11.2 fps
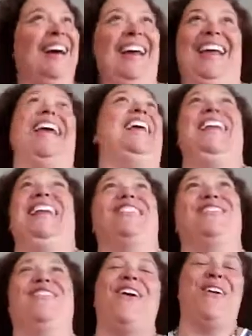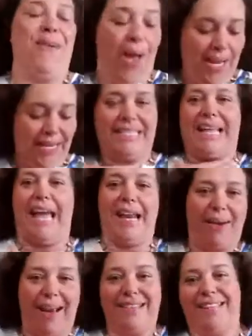It is very deciding
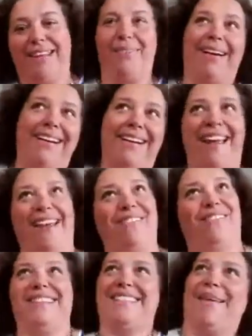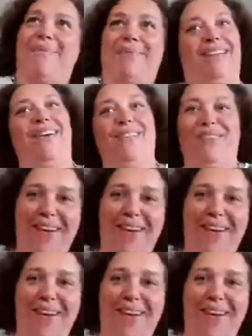what I was going to wear today for this episode.